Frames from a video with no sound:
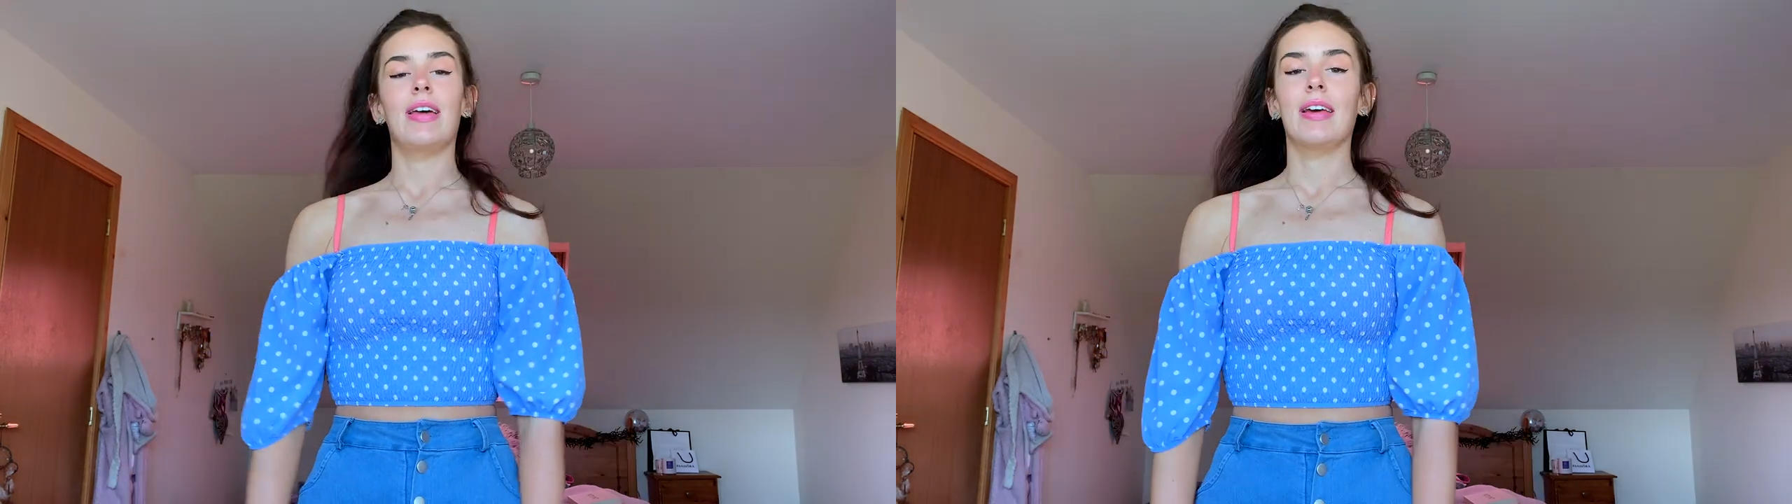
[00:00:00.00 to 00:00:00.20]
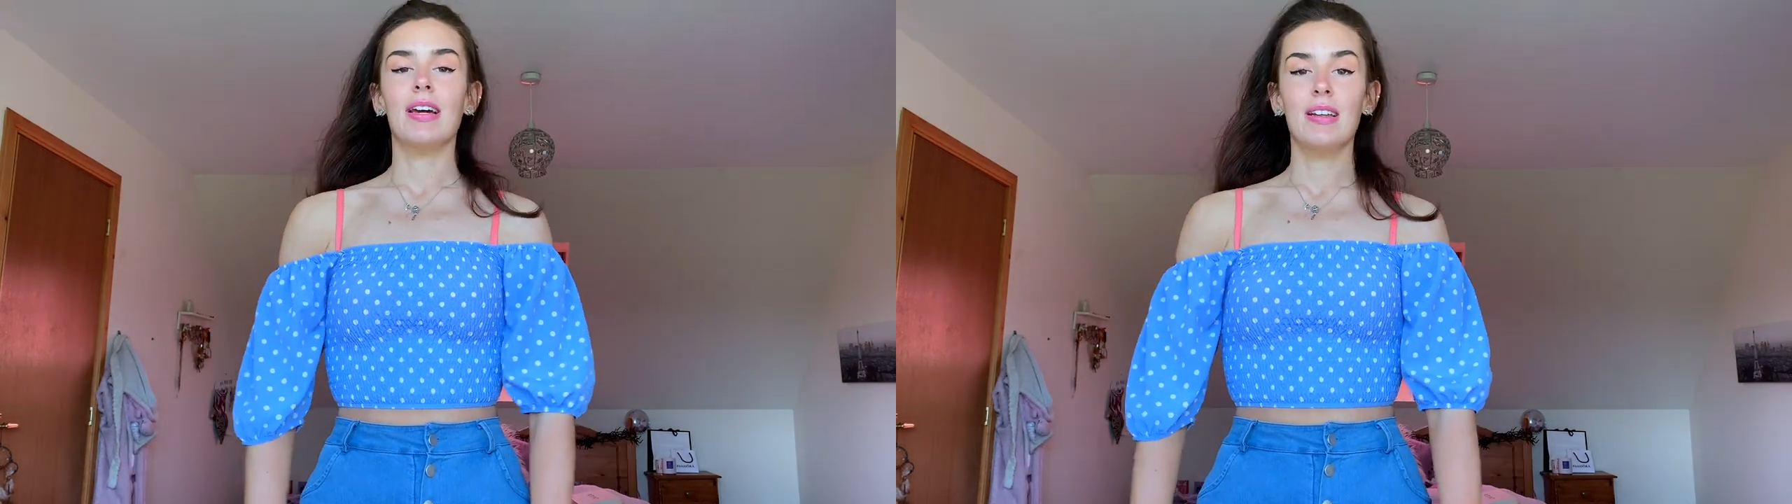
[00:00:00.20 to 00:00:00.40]

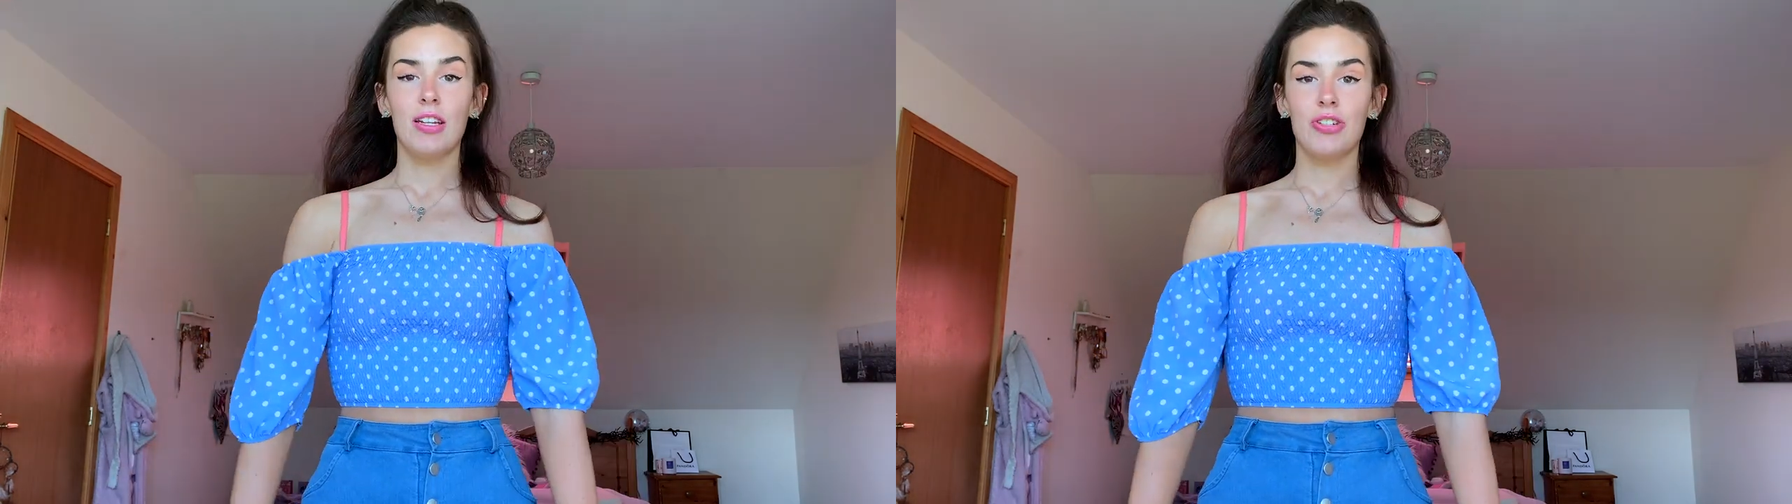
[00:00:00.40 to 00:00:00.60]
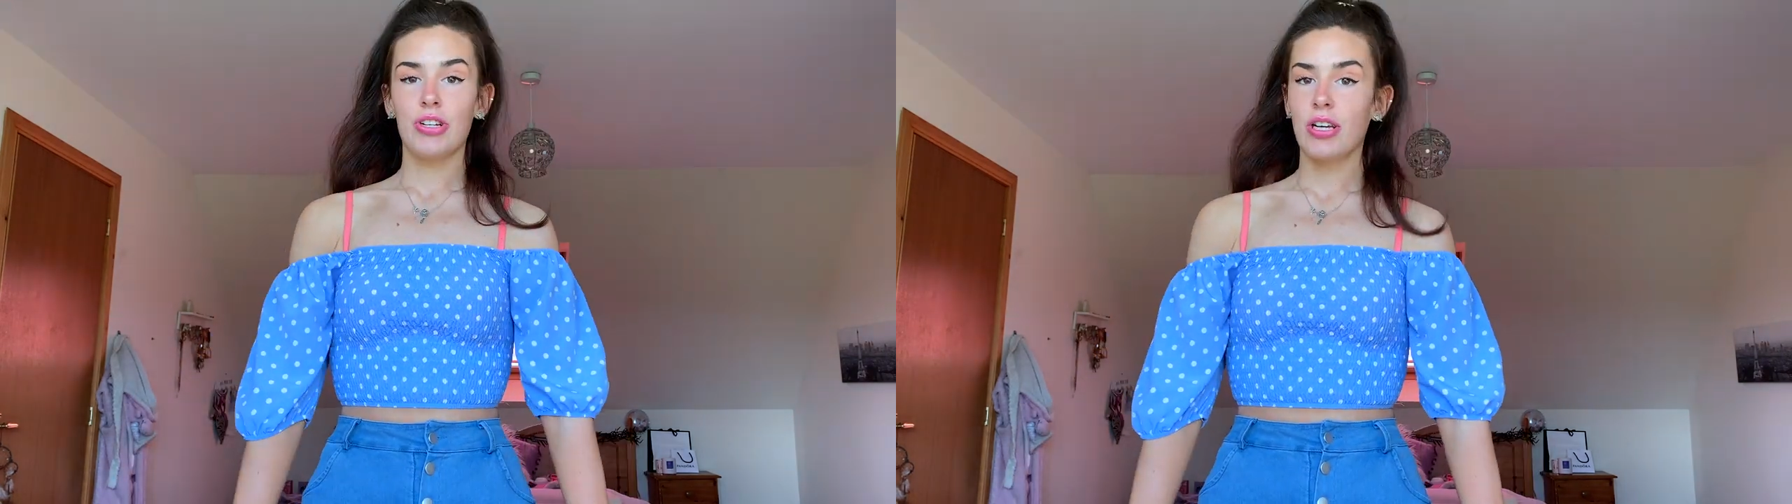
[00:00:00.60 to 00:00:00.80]
and I
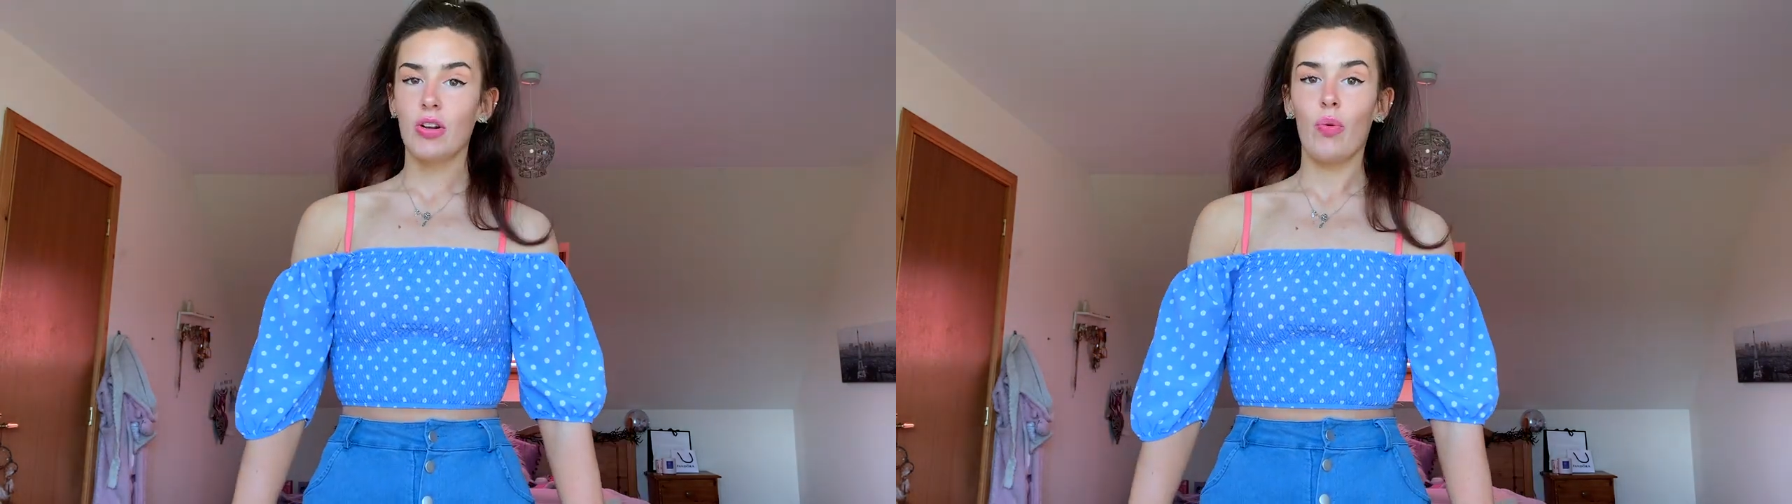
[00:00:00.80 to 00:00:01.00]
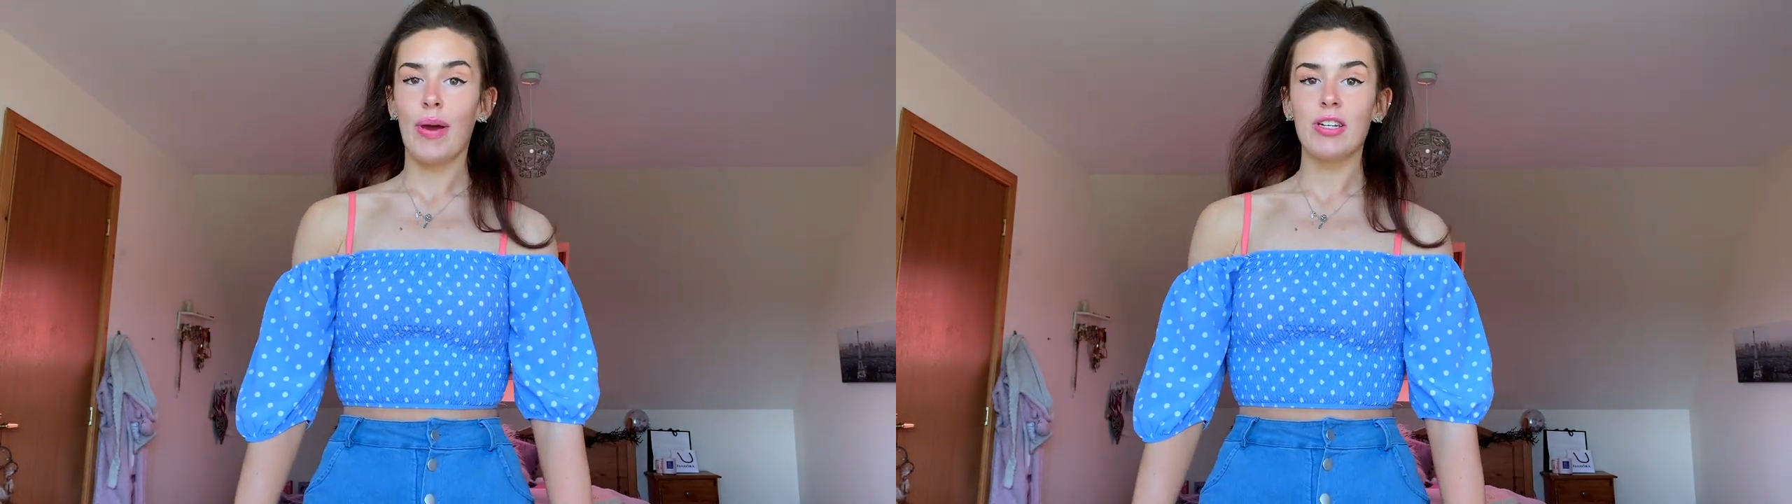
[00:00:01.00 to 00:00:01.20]
literally
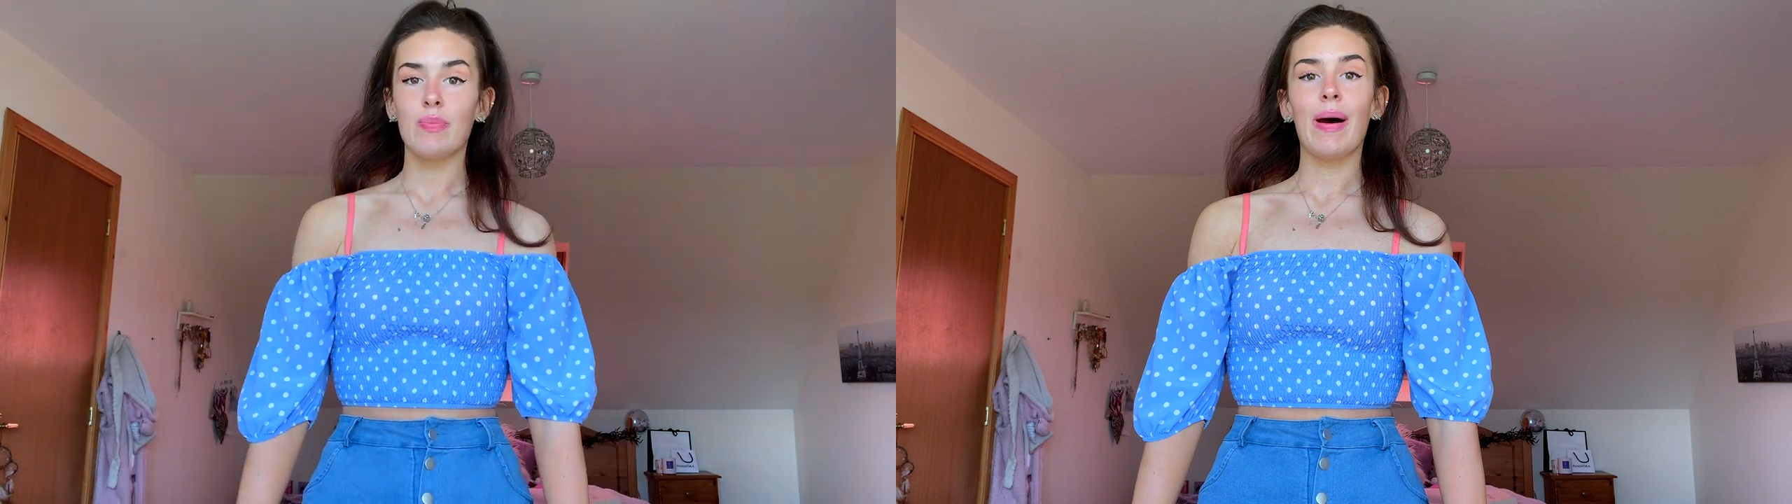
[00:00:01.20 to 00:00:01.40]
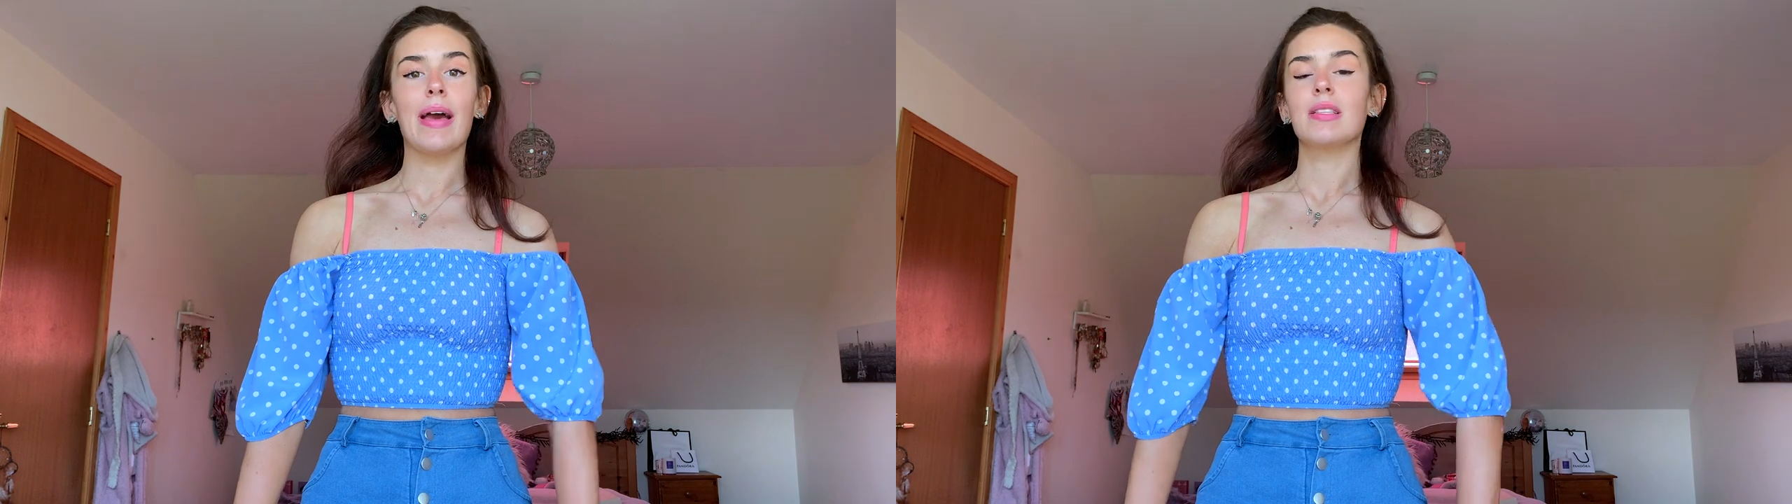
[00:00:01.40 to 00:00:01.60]
cannot wait to buy